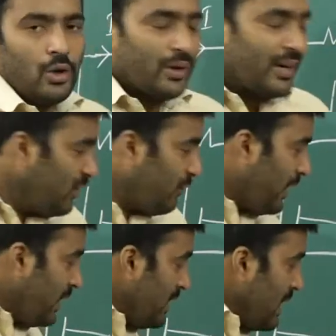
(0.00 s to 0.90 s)
You can
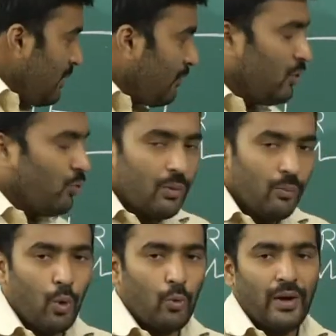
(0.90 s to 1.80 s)
define EMF in one
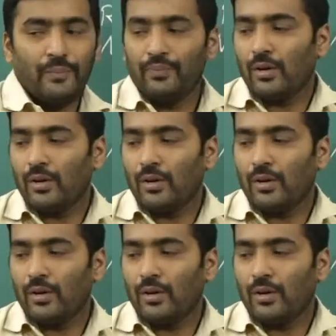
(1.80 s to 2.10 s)
more way.